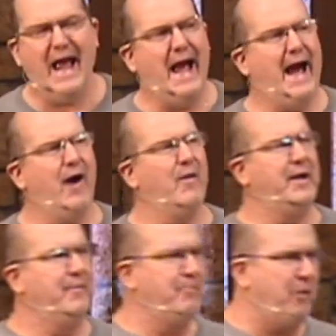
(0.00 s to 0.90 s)
how
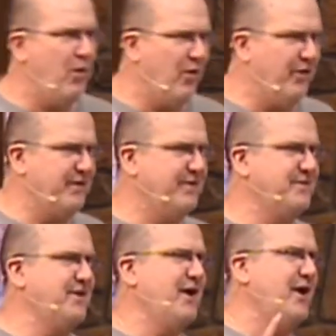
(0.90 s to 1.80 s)

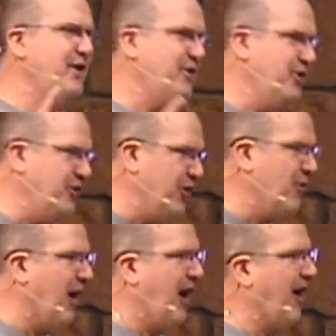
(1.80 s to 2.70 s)
important
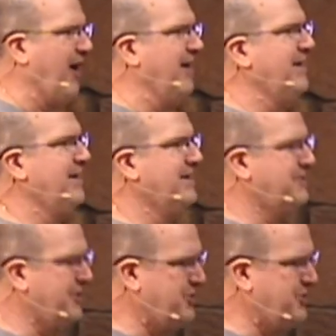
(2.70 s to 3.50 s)
you are to